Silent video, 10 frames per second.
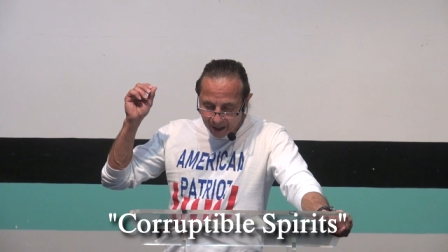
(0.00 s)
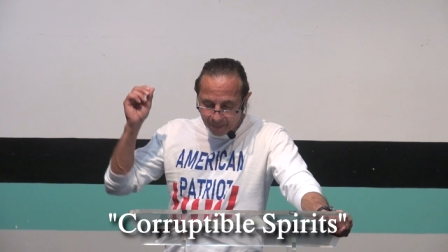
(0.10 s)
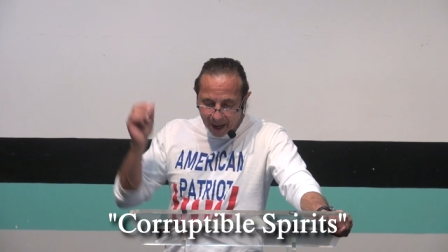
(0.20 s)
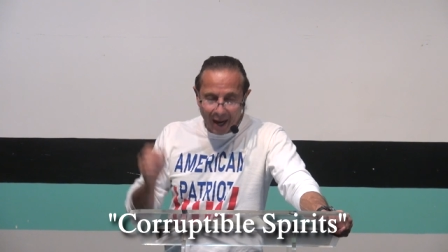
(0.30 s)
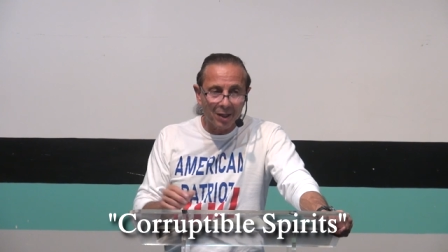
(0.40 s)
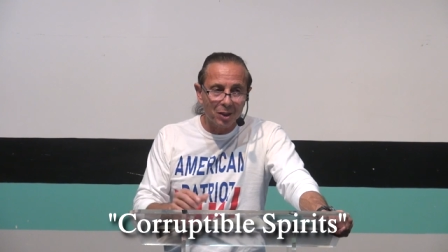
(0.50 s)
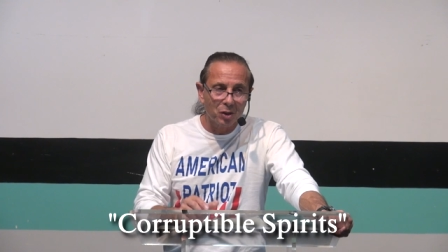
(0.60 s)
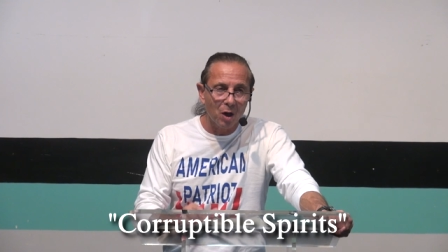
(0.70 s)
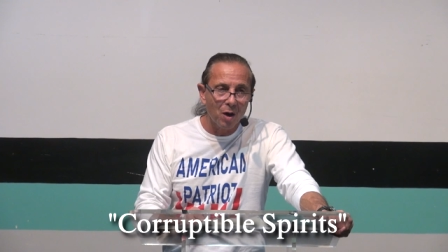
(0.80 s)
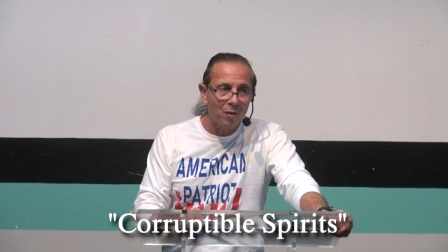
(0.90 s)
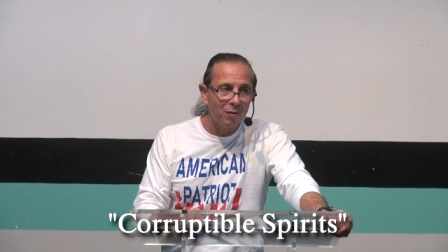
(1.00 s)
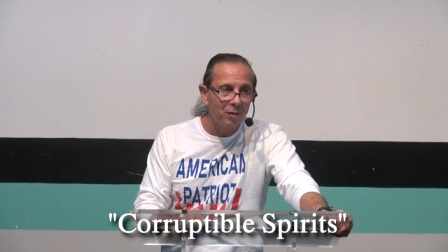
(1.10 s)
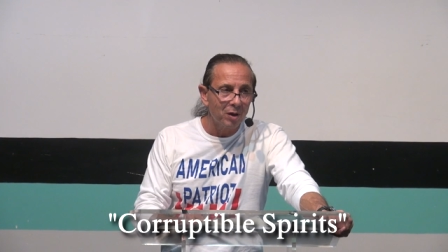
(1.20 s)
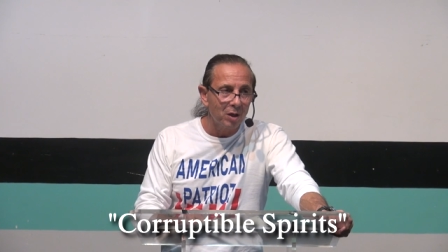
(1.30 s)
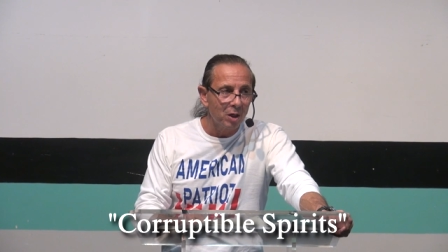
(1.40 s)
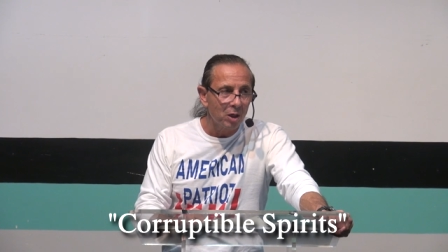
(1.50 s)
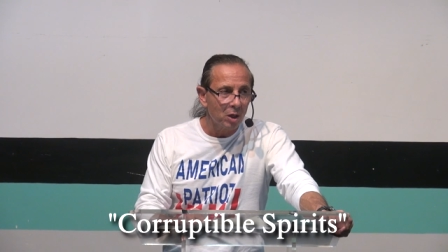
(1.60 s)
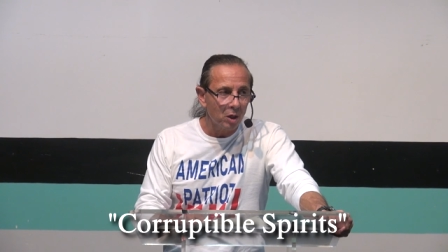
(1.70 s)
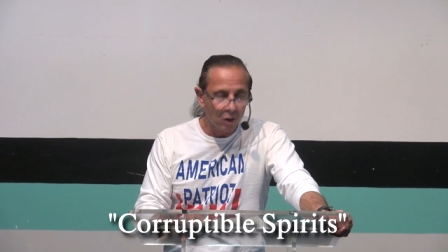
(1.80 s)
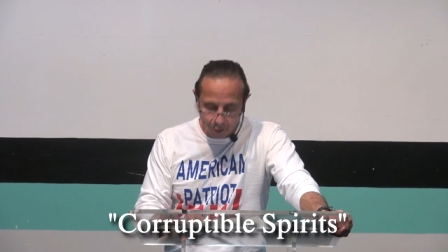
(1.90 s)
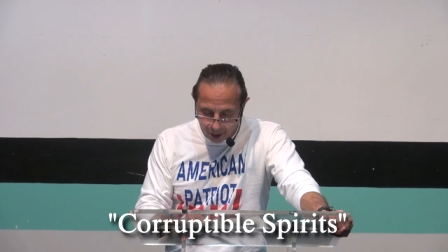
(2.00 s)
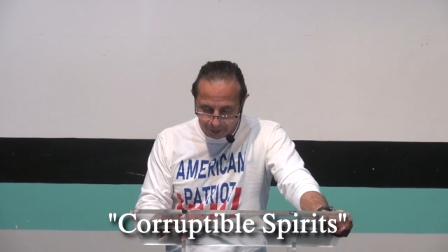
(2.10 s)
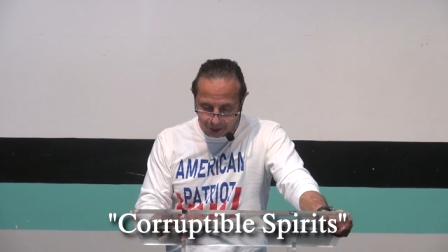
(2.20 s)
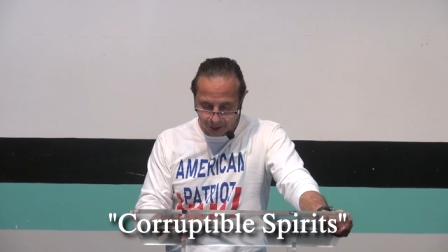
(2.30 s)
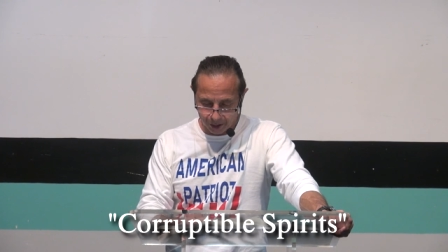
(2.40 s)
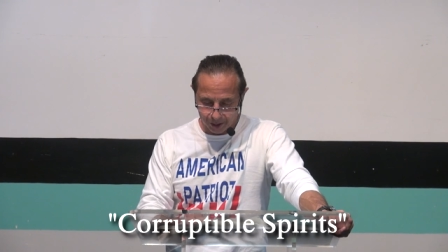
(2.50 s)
Bondage of corruption